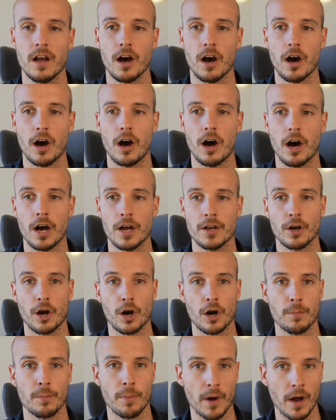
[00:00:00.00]
on
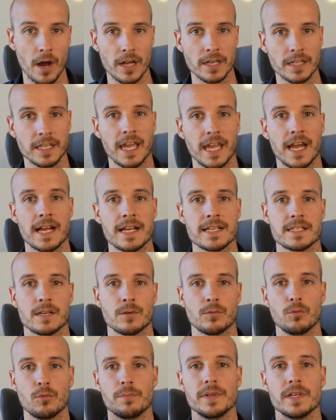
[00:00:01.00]
our podcast that
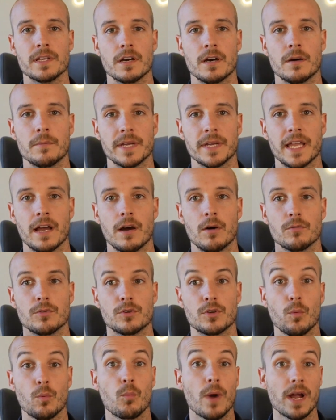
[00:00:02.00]
will be coming out
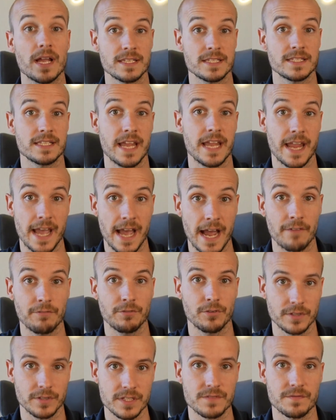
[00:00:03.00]
the Wednesday after
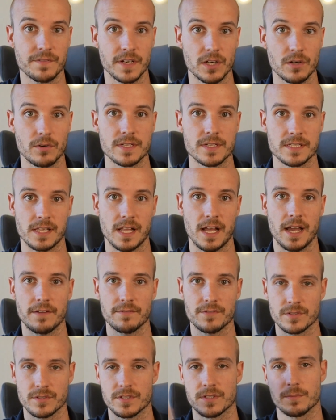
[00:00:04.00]
this video is live.
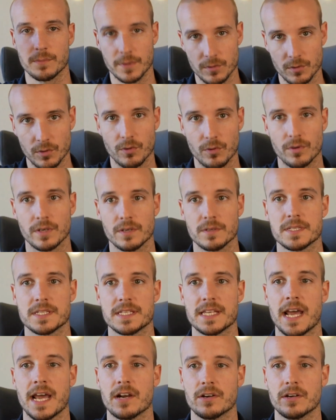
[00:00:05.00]
So it's going to be recorded on
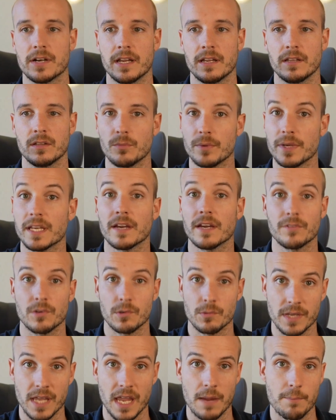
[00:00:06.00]
Saturday, the week after
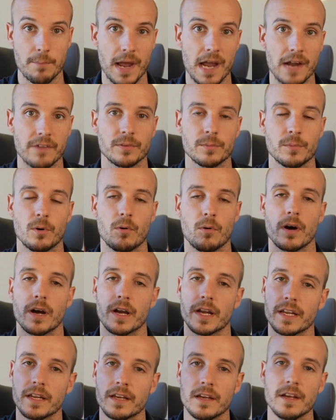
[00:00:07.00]
we came back from
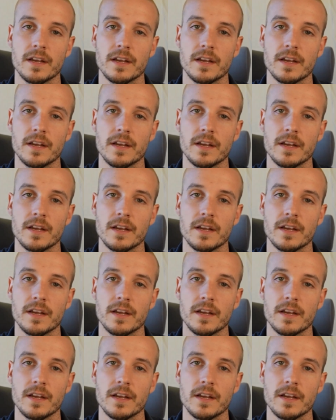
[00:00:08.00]
Hawaii.